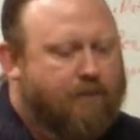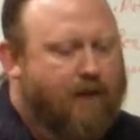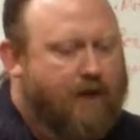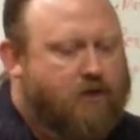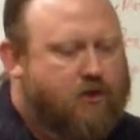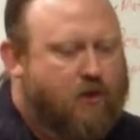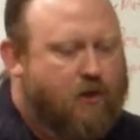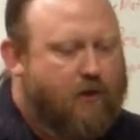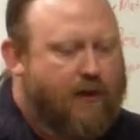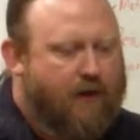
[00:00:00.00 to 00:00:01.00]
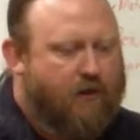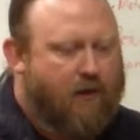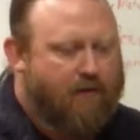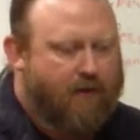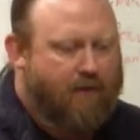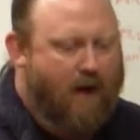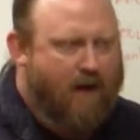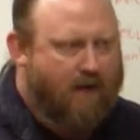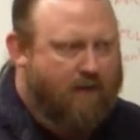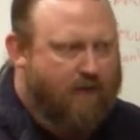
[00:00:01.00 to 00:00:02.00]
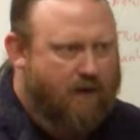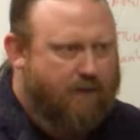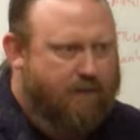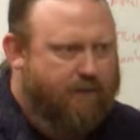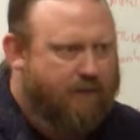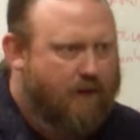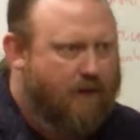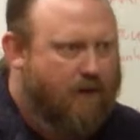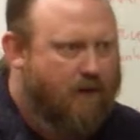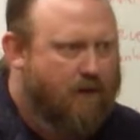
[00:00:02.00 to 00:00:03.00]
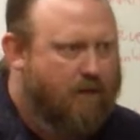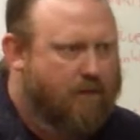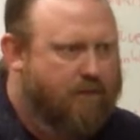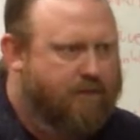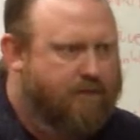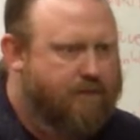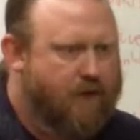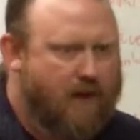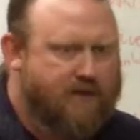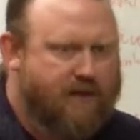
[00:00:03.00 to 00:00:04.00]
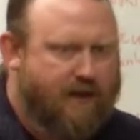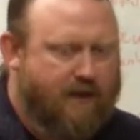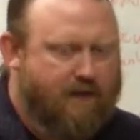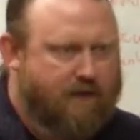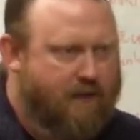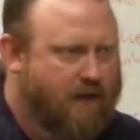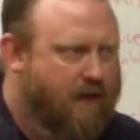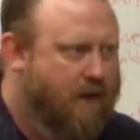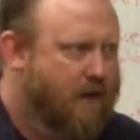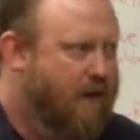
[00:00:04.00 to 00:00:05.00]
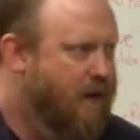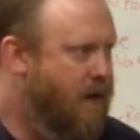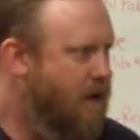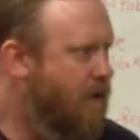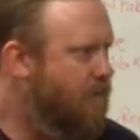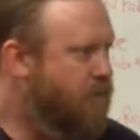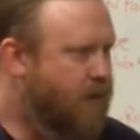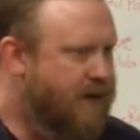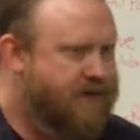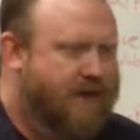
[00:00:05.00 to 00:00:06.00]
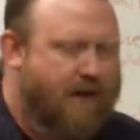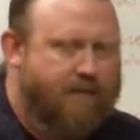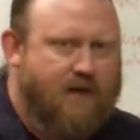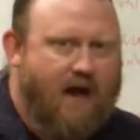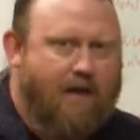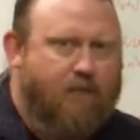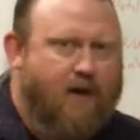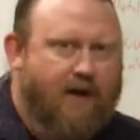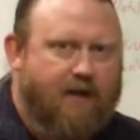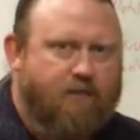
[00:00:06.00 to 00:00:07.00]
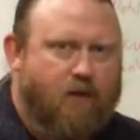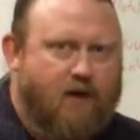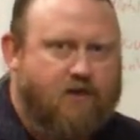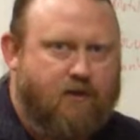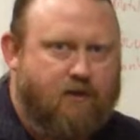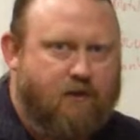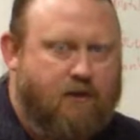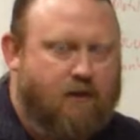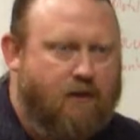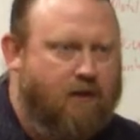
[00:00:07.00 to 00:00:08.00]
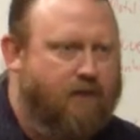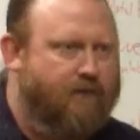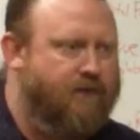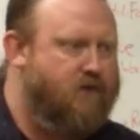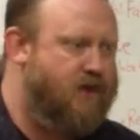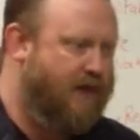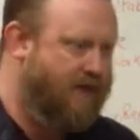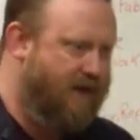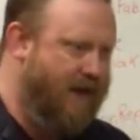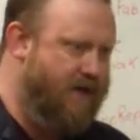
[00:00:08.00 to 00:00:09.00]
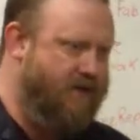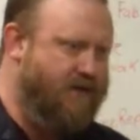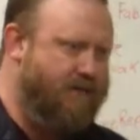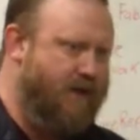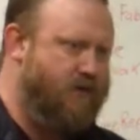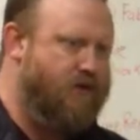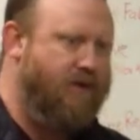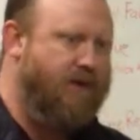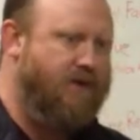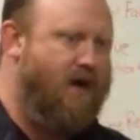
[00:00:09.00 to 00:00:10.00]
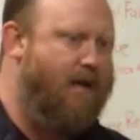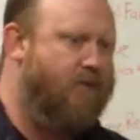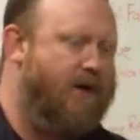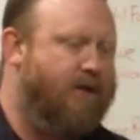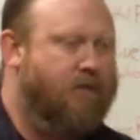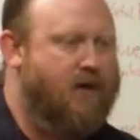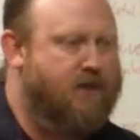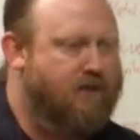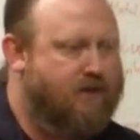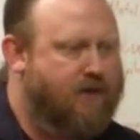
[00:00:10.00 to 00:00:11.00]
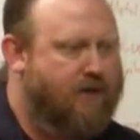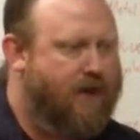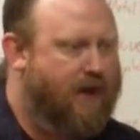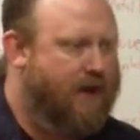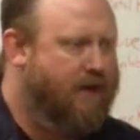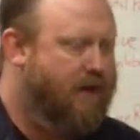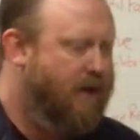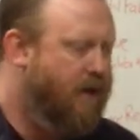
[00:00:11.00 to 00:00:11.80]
Make sure that whoever you're buying it from plugs it in, brings it up to operating pressure, check the gauges, make sure that the operating pressure is okay,